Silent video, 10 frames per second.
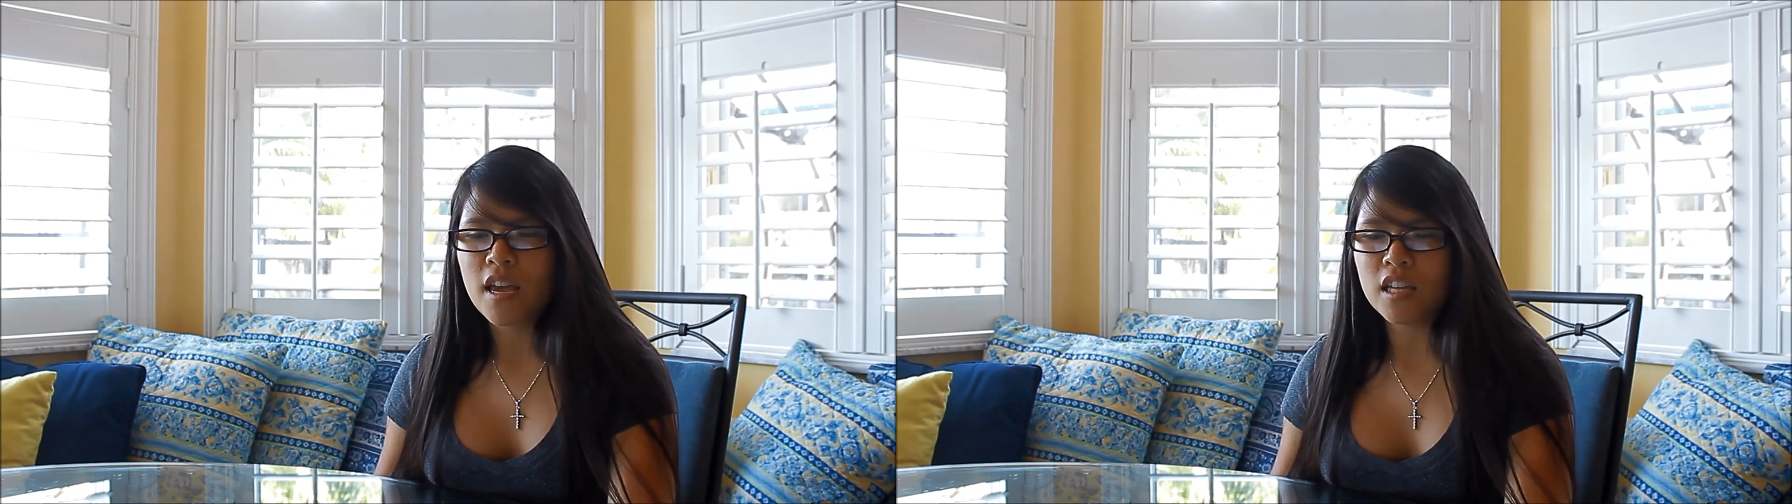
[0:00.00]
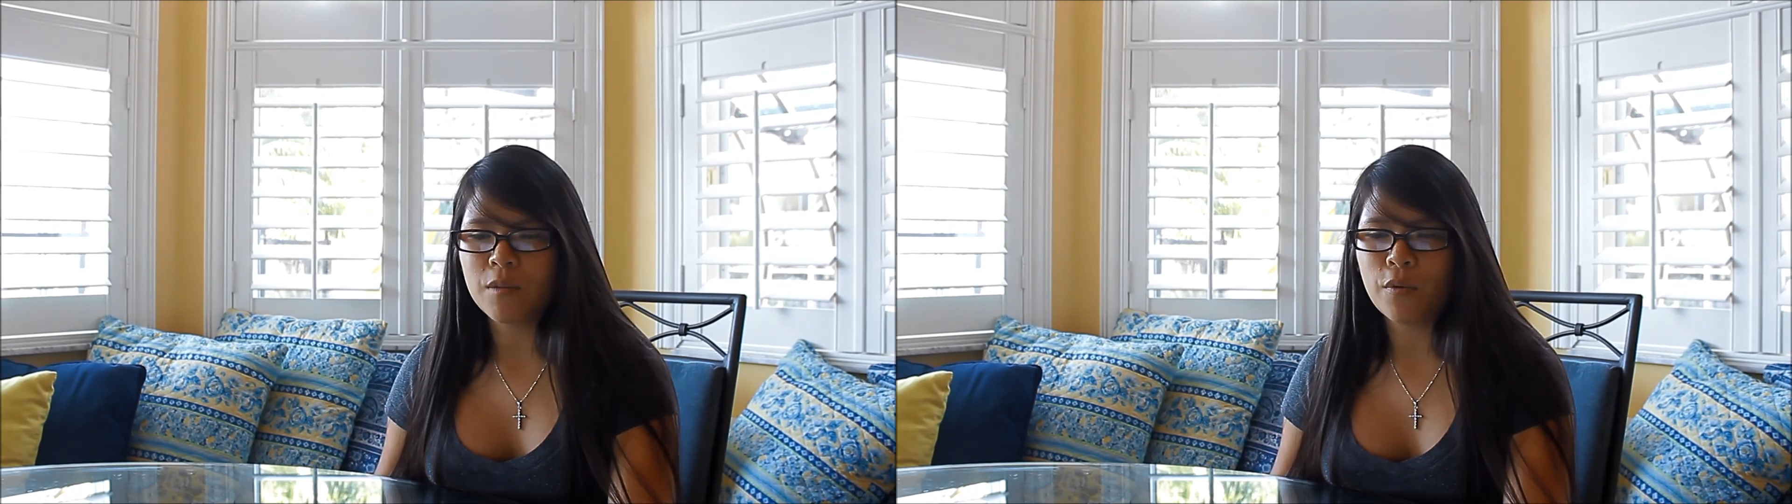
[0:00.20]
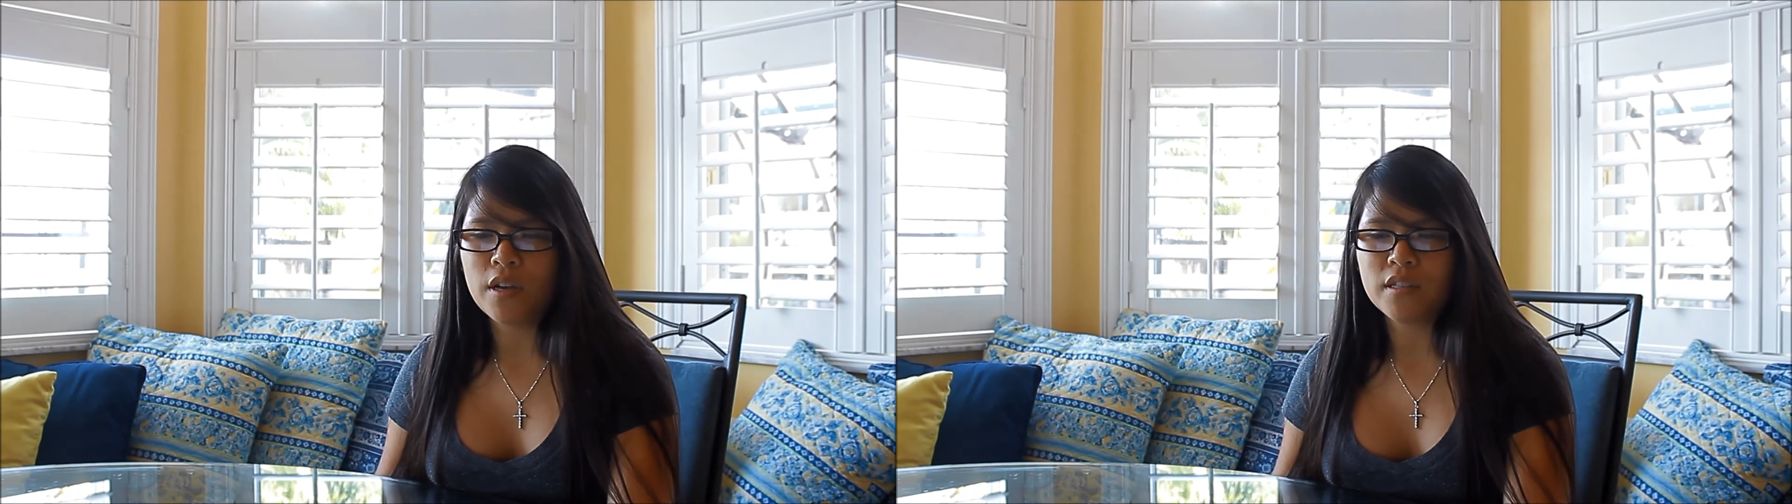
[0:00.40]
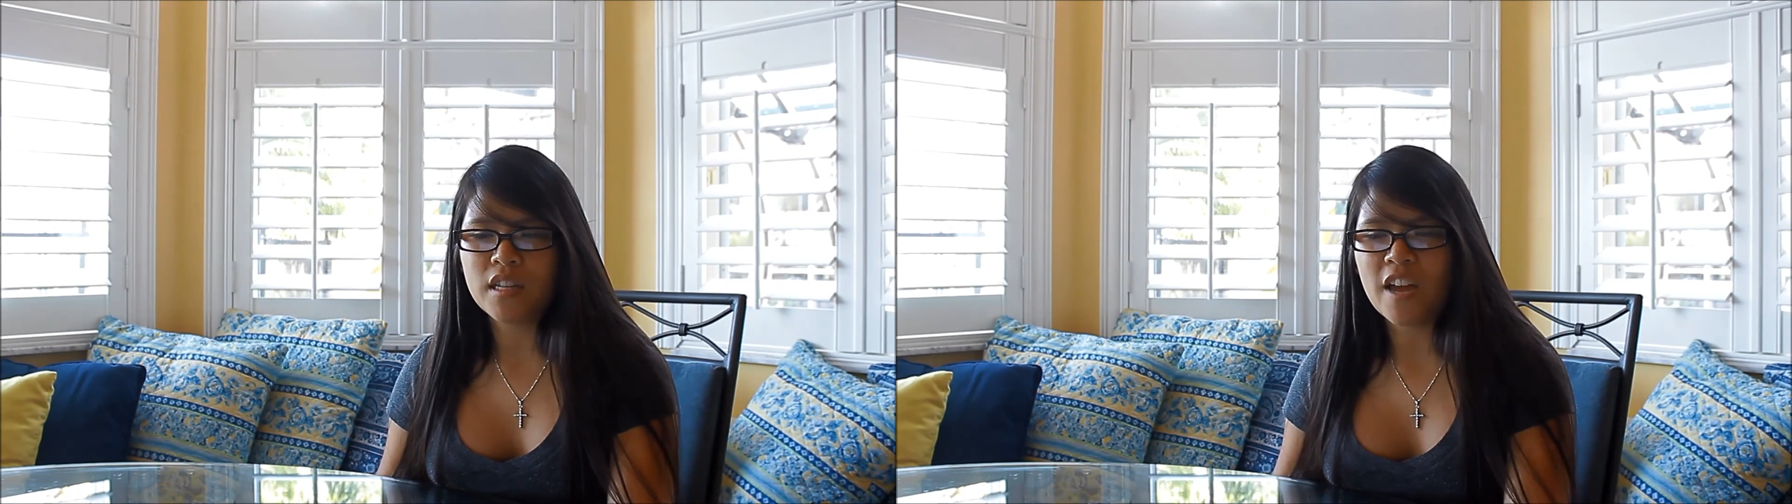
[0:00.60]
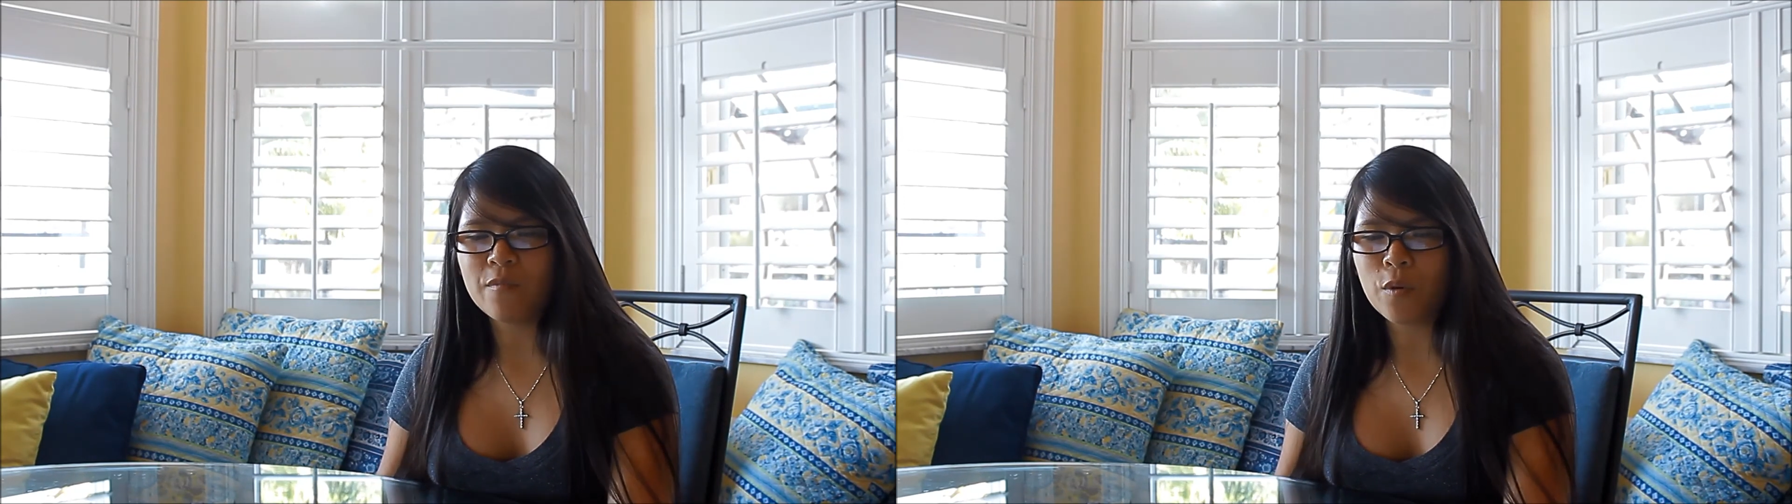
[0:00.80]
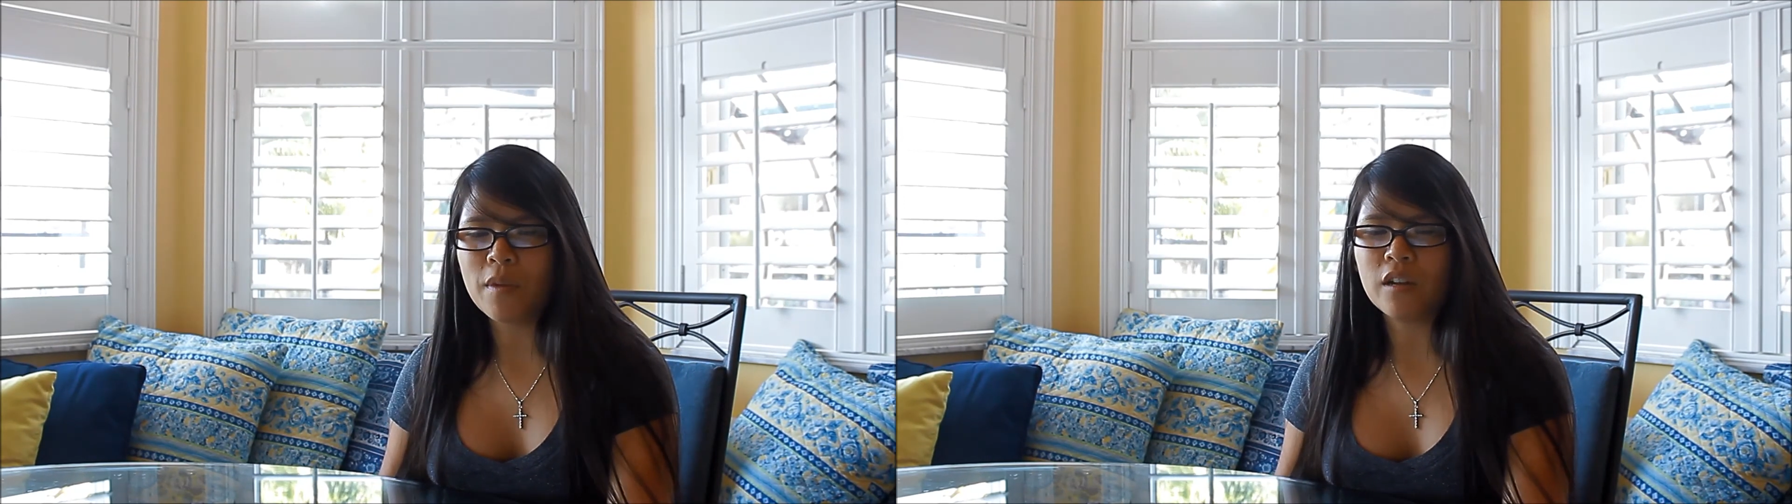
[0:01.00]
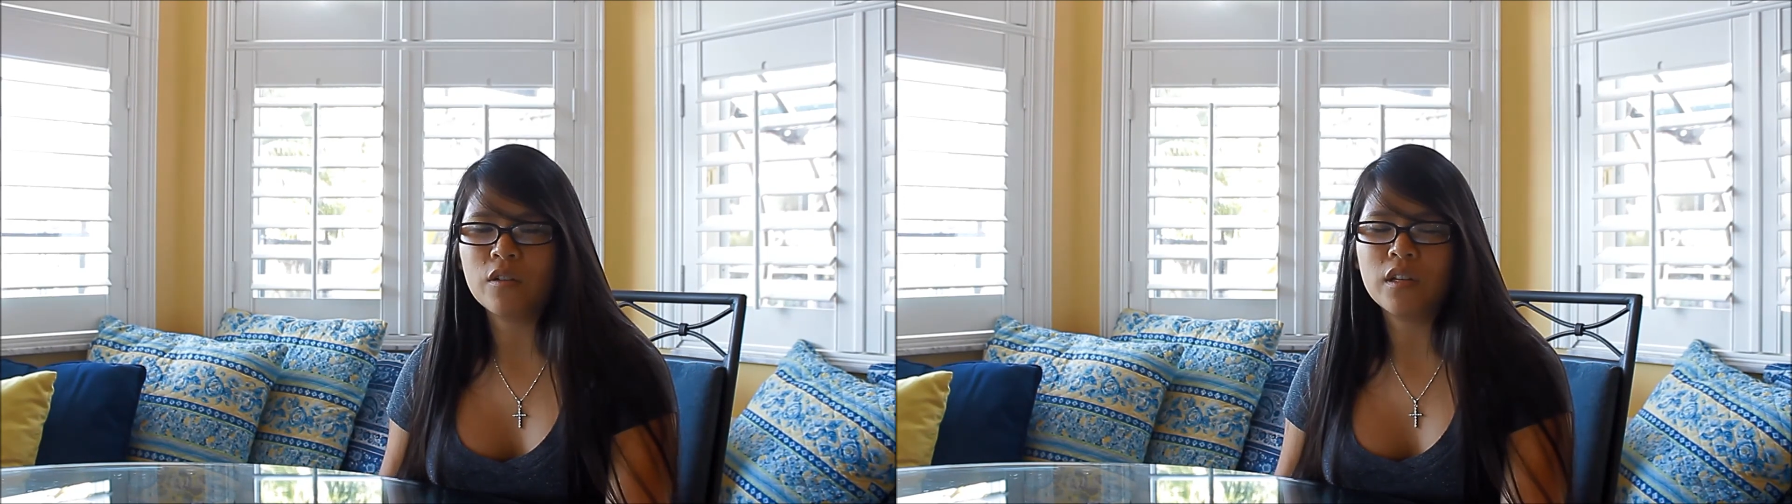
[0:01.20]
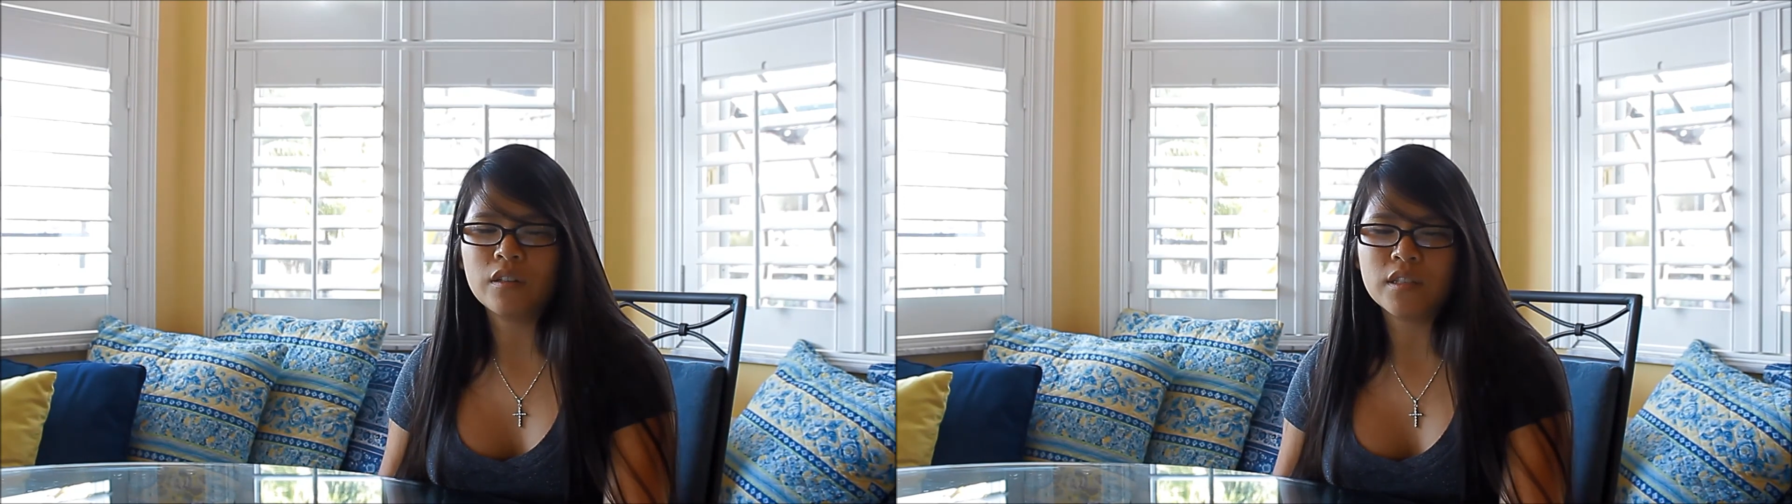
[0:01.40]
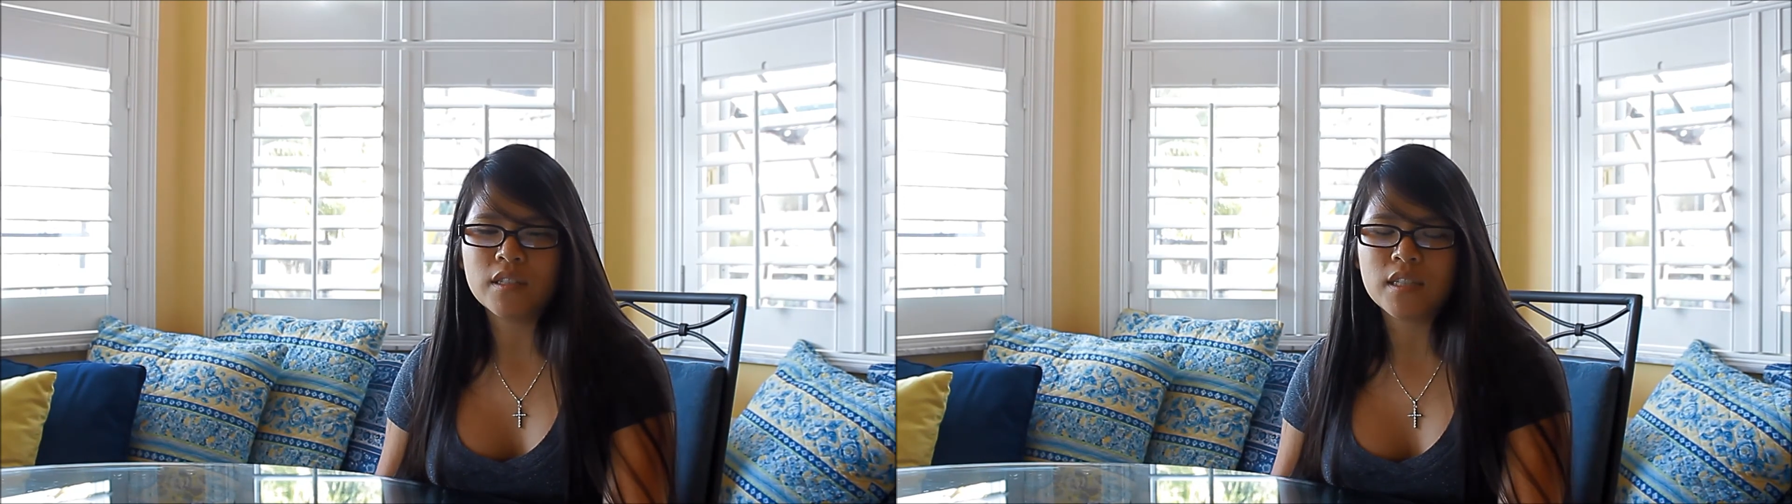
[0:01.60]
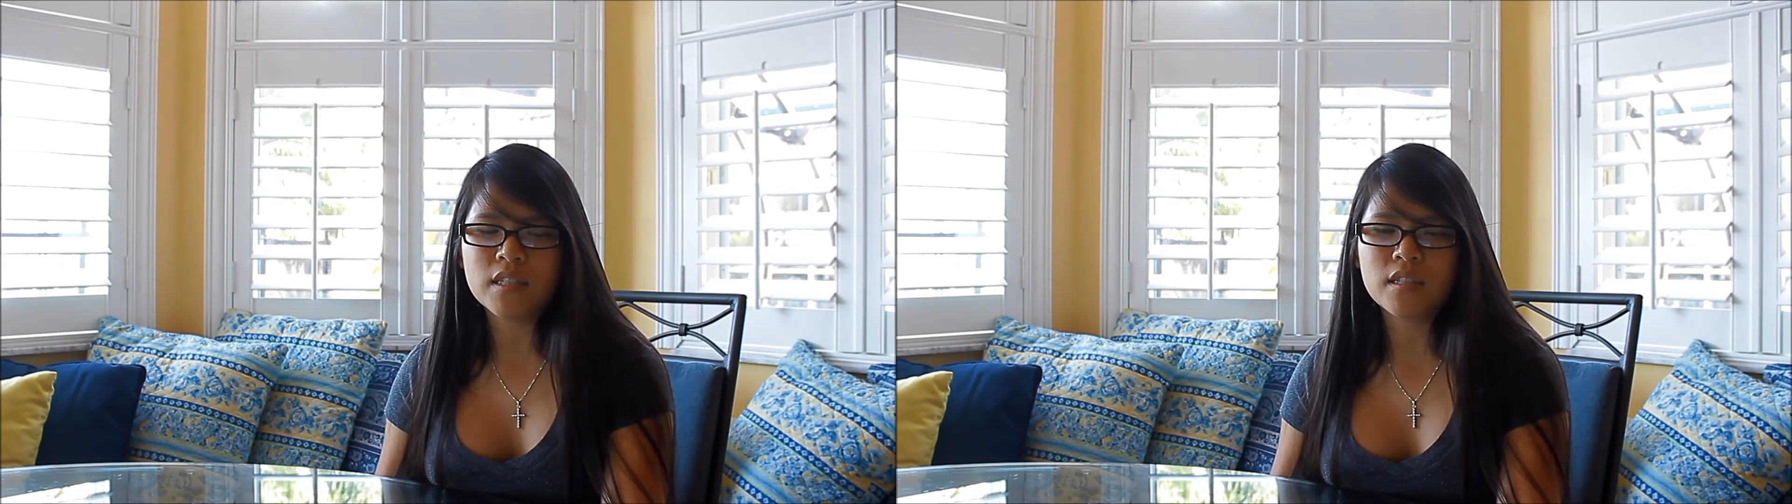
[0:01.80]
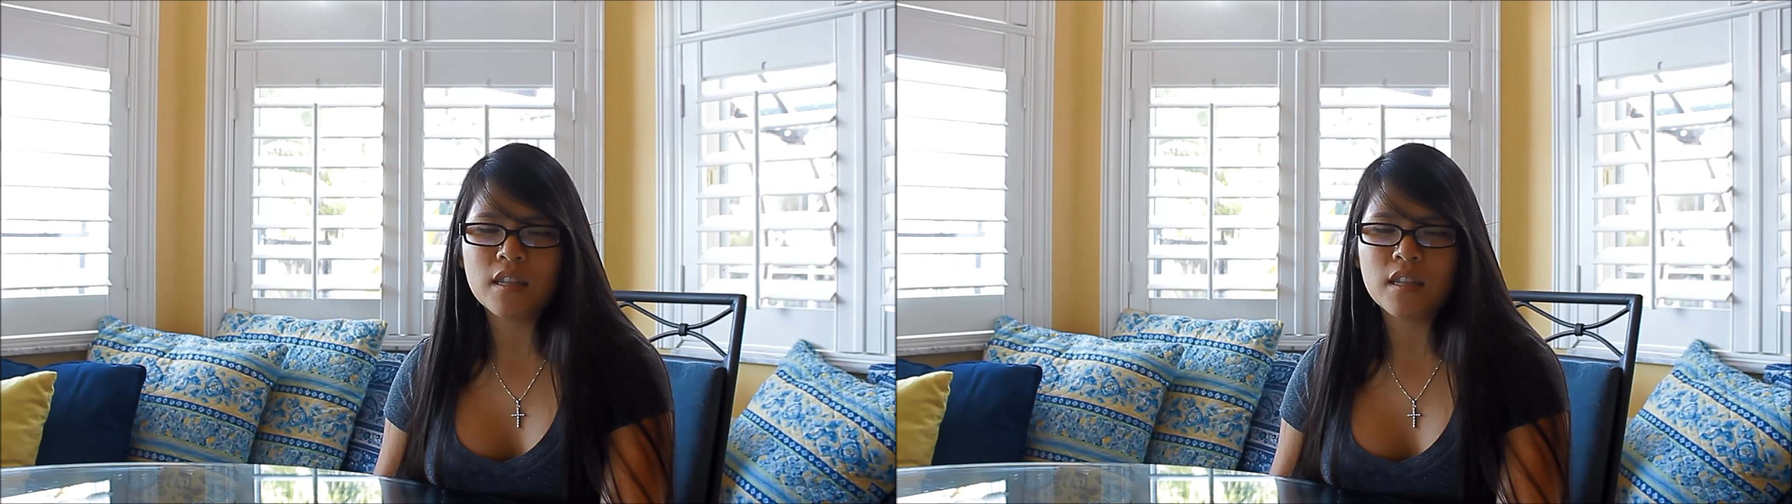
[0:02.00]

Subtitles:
and depressed and have more medical illnesses